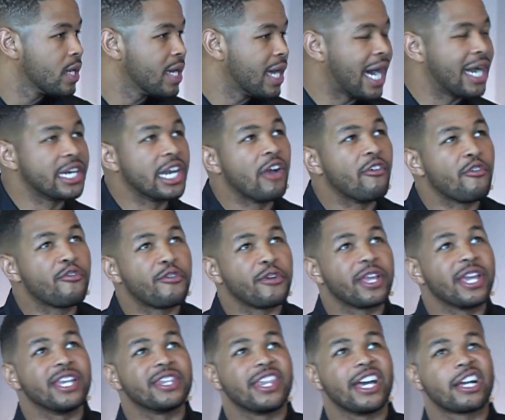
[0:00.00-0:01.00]
I'll never
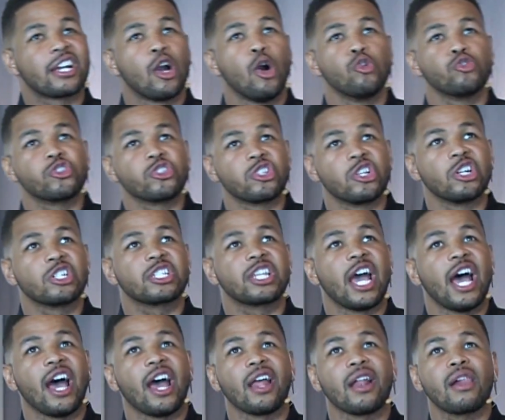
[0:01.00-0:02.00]
forget that coach looked
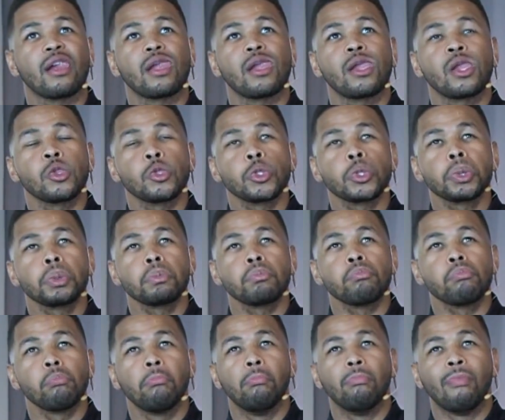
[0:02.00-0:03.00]
at
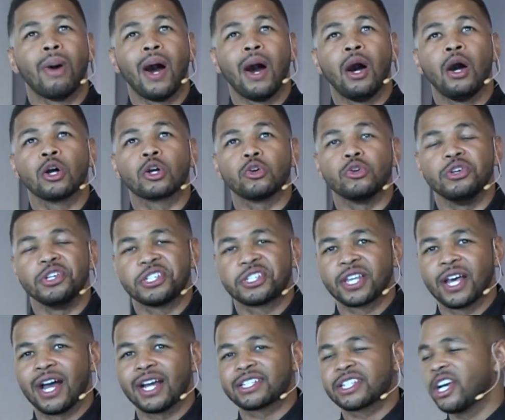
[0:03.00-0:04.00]
my uncle. He
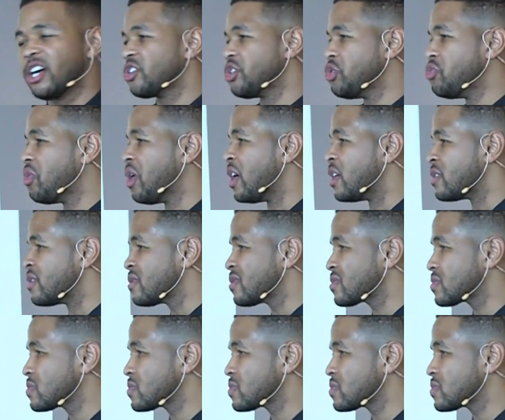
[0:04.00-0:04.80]
said, I tell you what.